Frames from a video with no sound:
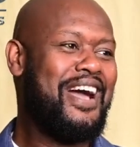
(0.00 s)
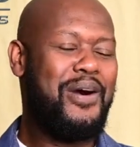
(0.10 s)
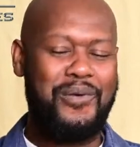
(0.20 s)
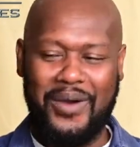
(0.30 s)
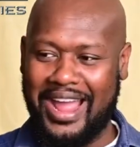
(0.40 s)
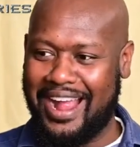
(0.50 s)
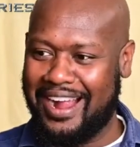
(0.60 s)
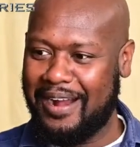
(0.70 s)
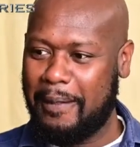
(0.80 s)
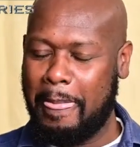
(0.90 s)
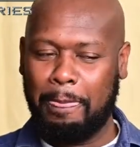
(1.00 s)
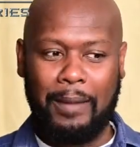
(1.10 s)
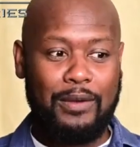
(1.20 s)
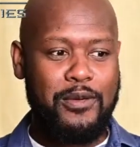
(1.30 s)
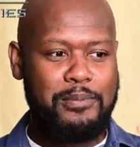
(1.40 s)
where
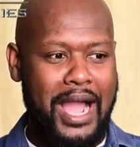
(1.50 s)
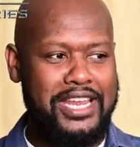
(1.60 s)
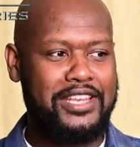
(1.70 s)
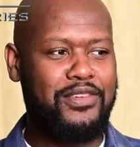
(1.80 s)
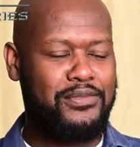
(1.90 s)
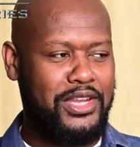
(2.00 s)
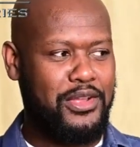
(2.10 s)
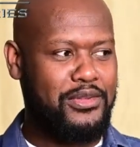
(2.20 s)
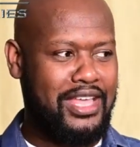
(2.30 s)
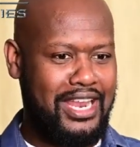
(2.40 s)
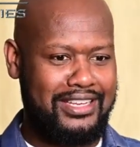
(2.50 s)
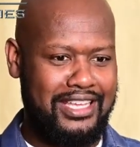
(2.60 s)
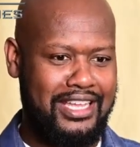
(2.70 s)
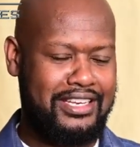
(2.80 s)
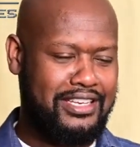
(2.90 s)
I'm reminded of a video that I
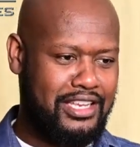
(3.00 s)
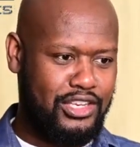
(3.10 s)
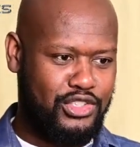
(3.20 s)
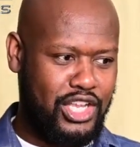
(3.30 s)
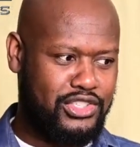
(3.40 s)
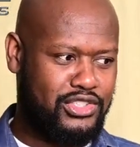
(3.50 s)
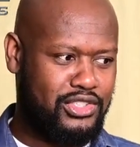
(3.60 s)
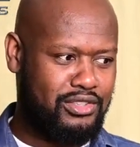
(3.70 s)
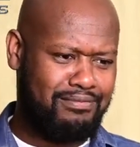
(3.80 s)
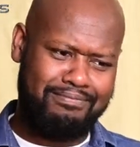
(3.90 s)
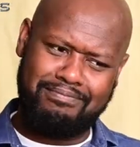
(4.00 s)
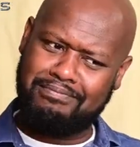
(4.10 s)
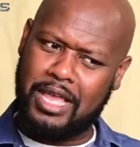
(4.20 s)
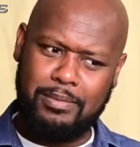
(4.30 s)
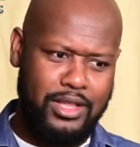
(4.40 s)
did just
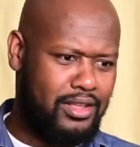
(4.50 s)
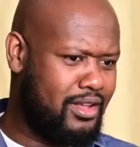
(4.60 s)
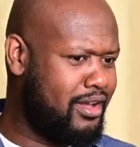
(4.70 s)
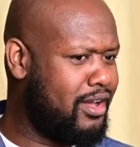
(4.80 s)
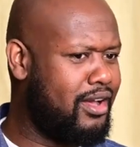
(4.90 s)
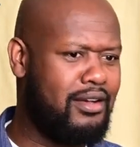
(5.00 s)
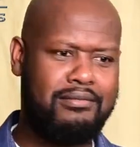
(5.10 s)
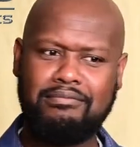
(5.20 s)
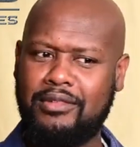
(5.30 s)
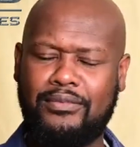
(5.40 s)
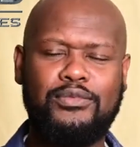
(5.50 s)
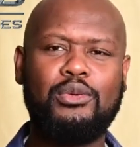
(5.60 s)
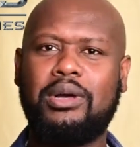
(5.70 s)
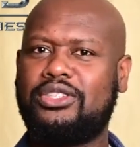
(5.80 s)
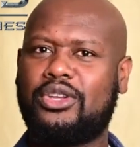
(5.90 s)
maybe um, a few
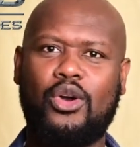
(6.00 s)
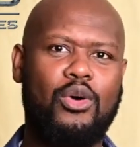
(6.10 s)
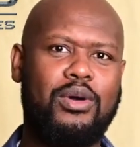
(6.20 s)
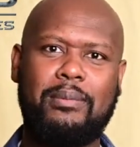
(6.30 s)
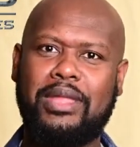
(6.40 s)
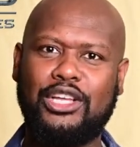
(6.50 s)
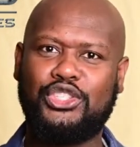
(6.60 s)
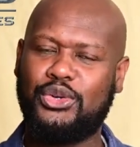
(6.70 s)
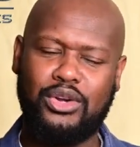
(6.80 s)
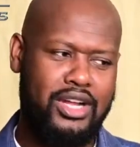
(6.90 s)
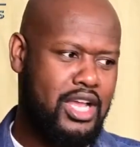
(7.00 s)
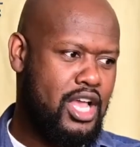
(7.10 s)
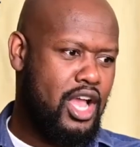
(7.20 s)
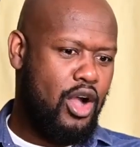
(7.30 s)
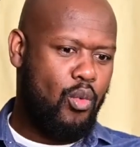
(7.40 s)
months ago, I'm not sure,
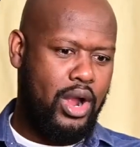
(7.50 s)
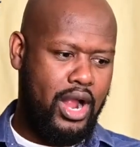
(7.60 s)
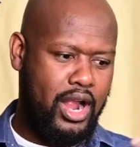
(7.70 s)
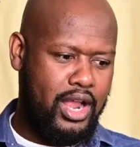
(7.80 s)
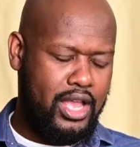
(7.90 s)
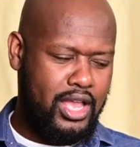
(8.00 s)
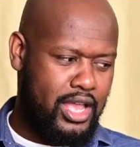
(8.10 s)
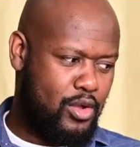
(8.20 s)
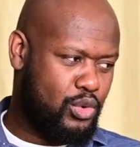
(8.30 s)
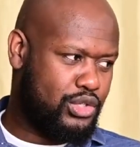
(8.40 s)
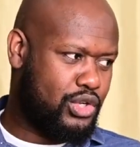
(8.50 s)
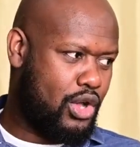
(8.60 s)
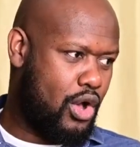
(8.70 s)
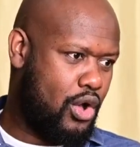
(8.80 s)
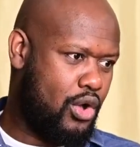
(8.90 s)
where it, it was
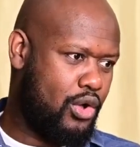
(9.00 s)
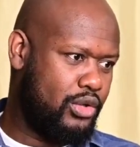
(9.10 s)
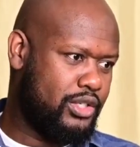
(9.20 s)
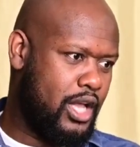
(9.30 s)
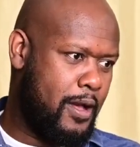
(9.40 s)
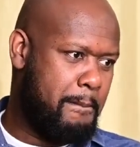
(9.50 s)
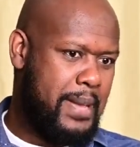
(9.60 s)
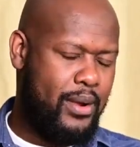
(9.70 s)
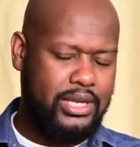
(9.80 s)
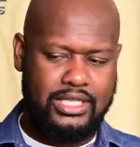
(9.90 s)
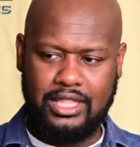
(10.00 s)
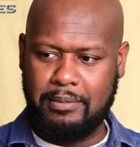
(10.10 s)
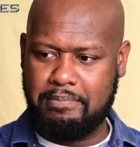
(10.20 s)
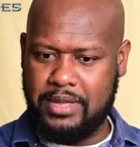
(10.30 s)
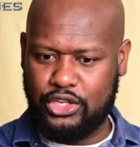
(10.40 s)
called um, Married to the
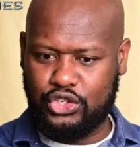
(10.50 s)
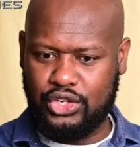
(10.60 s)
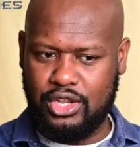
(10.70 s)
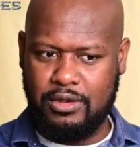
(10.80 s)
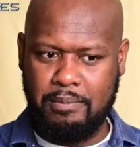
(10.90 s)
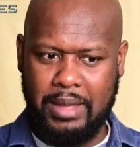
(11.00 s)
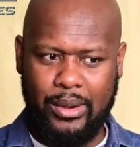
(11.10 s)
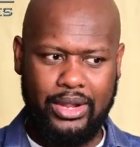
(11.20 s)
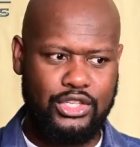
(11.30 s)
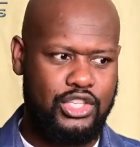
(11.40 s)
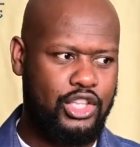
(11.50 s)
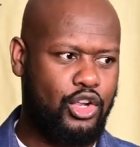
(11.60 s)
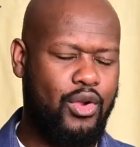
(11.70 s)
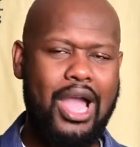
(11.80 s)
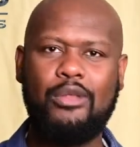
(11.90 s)
Mission, Married to the
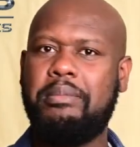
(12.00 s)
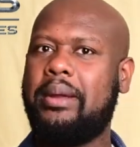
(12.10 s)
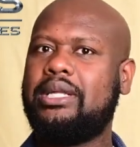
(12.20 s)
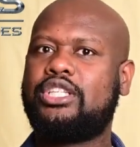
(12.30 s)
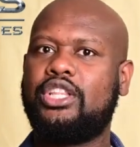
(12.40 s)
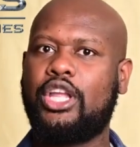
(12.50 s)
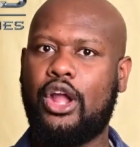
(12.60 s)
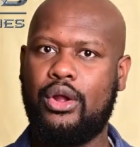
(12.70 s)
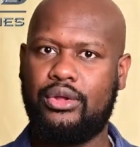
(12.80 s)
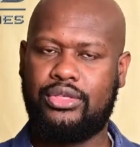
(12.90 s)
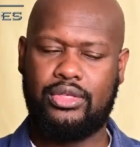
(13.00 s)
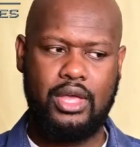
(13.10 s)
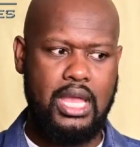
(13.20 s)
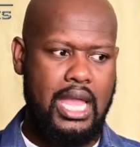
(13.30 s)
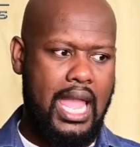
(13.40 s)
Ground, Married to the Earth.
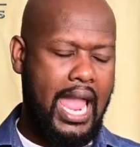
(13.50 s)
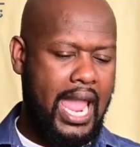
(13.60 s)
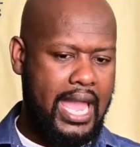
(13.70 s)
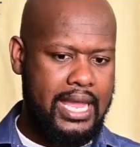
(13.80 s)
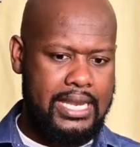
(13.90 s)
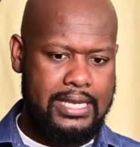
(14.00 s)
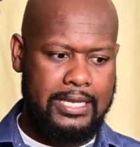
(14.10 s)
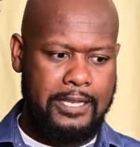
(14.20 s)
And